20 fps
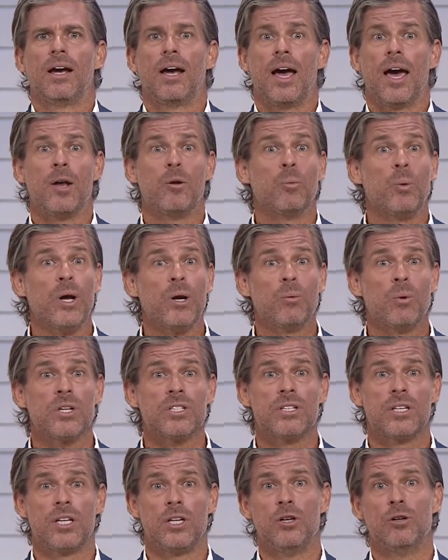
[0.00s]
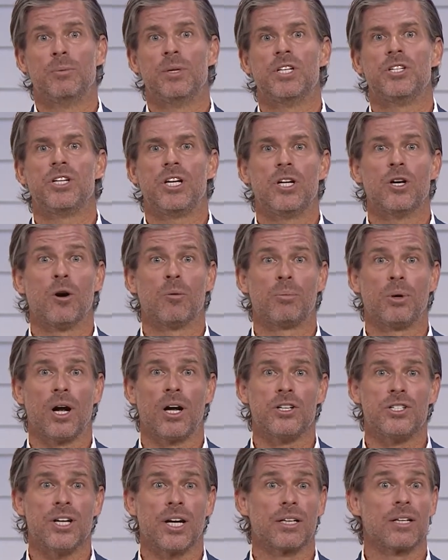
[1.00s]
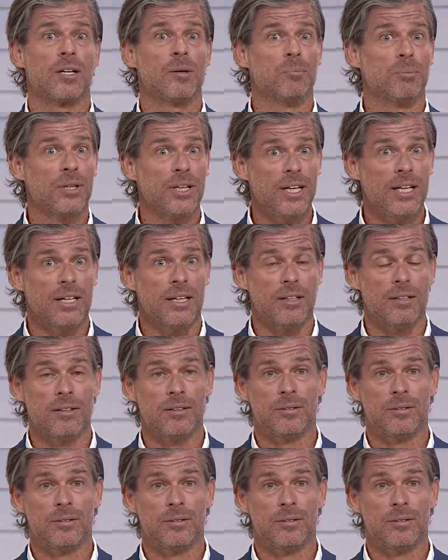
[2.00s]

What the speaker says: And when was the Human Genome Project completed?